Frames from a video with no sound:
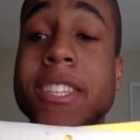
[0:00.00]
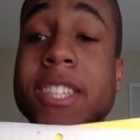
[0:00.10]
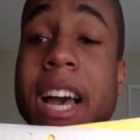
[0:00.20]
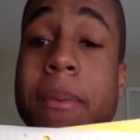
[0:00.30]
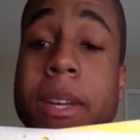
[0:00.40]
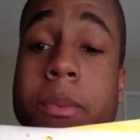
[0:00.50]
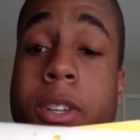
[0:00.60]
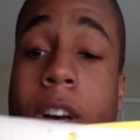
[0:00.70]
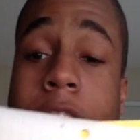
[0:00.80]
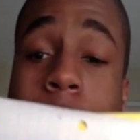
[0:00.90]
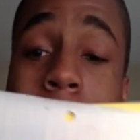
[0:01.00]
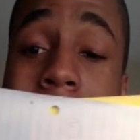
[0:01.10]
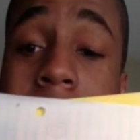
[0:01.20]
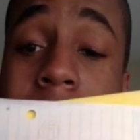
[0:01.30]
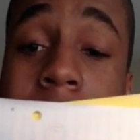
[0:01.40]
your guy, make him look all
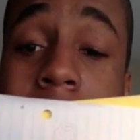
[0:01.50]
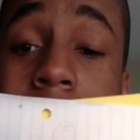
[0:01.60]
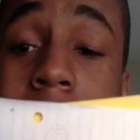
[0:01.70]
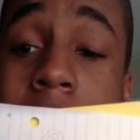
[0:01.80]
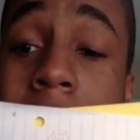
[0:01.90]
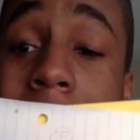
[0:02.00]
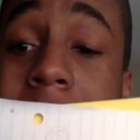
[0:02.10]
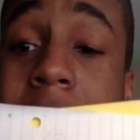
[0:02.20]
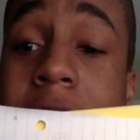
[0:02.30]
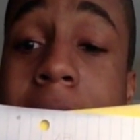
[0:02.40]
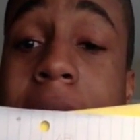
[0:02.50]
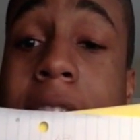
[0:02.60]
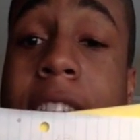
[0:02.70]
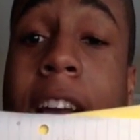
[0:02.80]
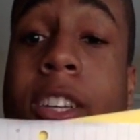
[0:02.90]
swaggerlicious. I think you should have
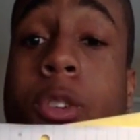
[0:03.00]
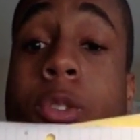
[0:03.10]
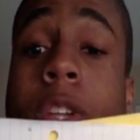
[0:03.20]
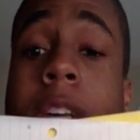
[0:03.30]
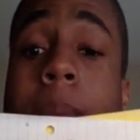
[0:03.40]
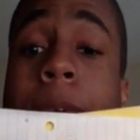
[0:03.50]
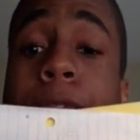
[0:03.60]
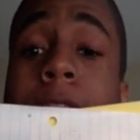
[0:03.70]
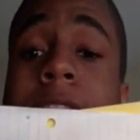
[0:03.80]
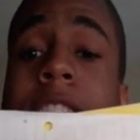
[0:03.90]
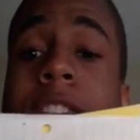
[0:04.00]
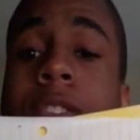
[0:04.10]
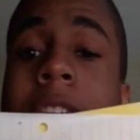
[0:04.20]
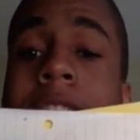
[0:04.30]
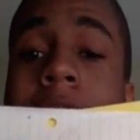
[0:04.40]
like you and a couple friends to do
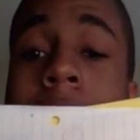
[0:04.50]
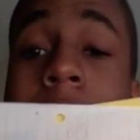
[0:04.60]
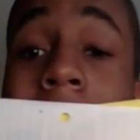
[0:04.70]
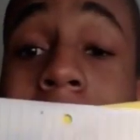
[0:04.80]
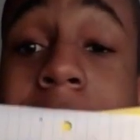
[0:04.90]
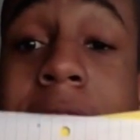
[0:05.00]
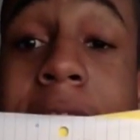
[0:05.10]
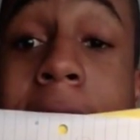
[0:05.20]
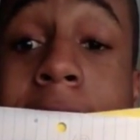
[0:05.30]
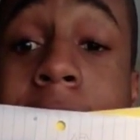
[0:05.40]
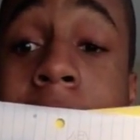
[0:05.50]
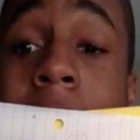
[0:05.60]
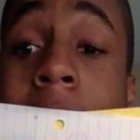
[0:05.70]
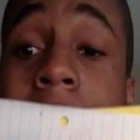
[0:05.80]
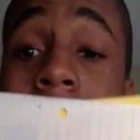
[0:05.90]
like solo challenges together.
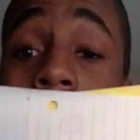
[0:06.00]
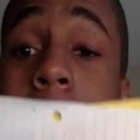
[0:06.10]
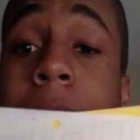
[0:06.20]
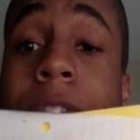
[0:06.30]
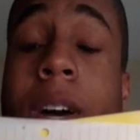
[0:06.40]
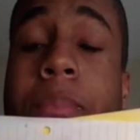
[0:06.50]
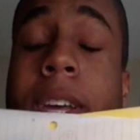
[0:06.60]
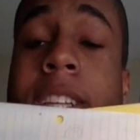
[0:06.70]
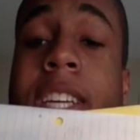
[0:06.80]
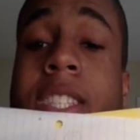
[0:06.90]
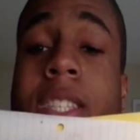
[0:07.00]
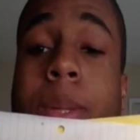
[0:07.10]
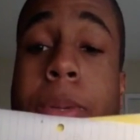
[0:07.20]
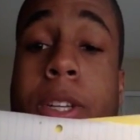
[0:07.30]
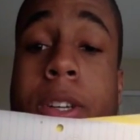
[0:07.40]
I think that'll be fun playing against the
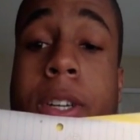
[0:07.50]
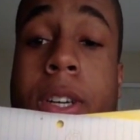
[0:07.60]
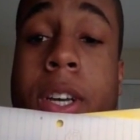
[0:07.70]
computer.